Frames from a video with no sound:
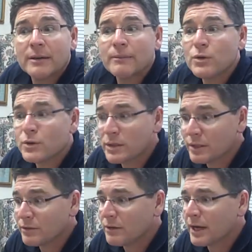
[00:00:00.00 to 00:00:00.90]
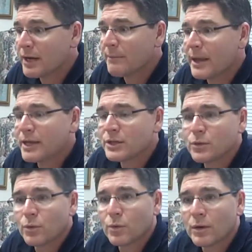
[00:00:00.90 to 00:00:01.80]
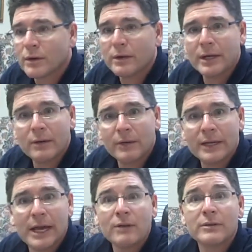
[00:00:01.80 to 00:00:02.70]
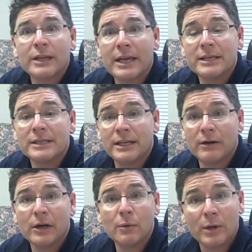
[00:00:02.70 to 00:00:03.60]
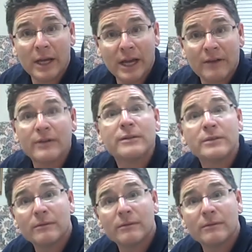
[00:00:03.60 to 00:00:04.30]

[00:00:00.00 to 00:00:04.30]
You still got to make sure, in a down case scenario where you have